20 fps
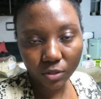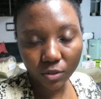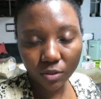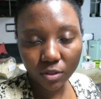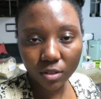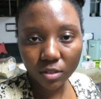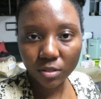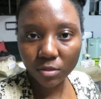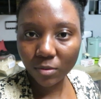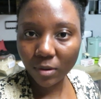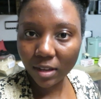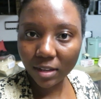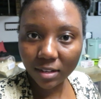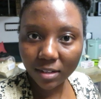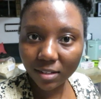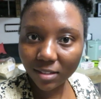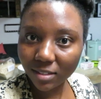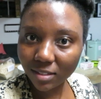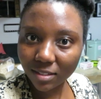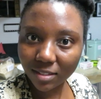So this one
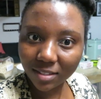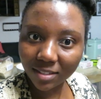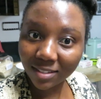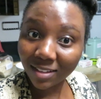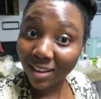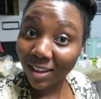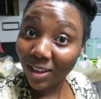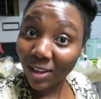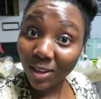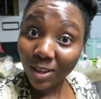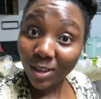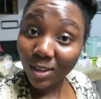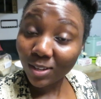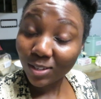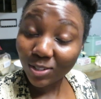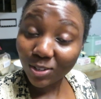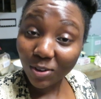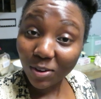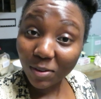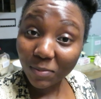is
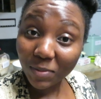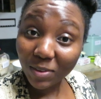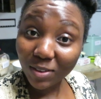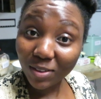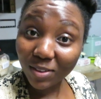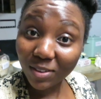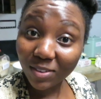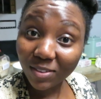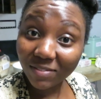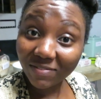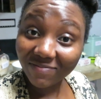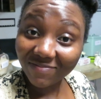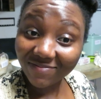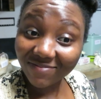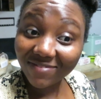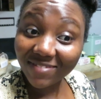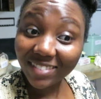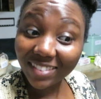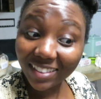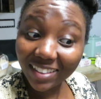showing me
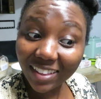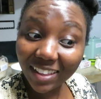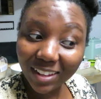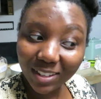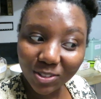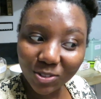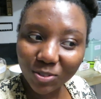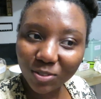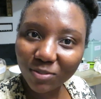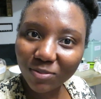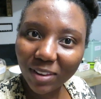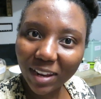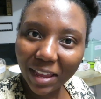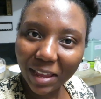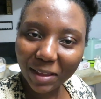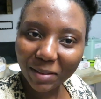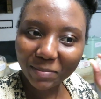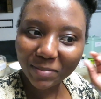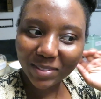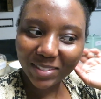literal
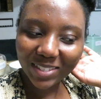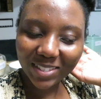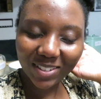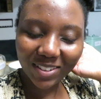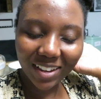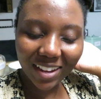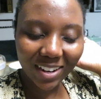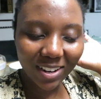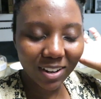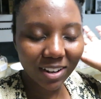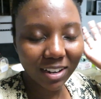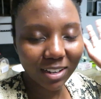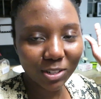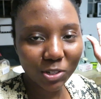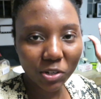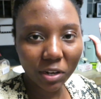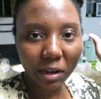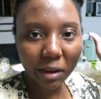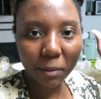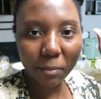flames. Okay, not
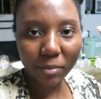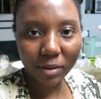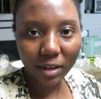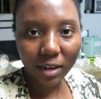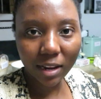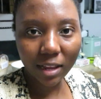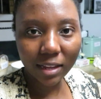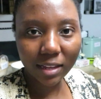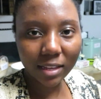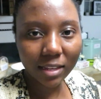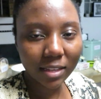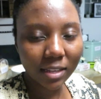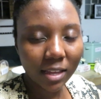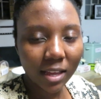literally, but like